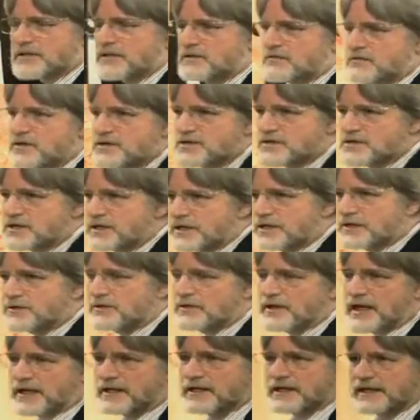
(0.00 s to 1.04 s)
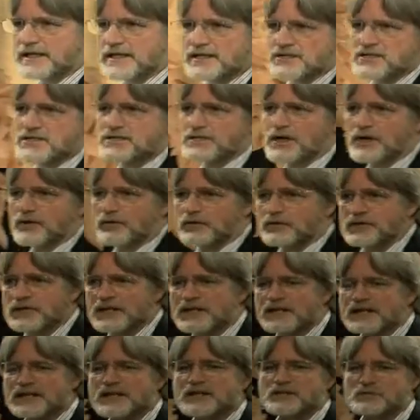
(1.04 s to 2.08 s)
convincing you that its note
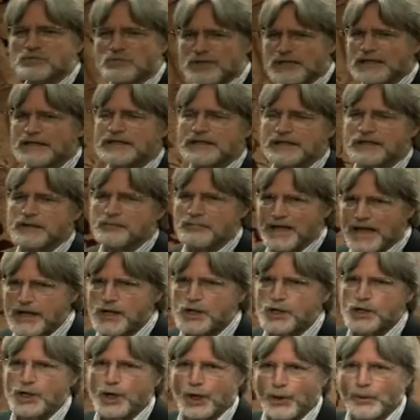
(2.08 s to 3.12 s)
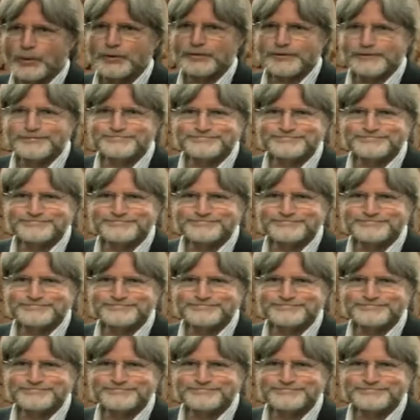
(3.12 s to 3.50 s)
is really the better note.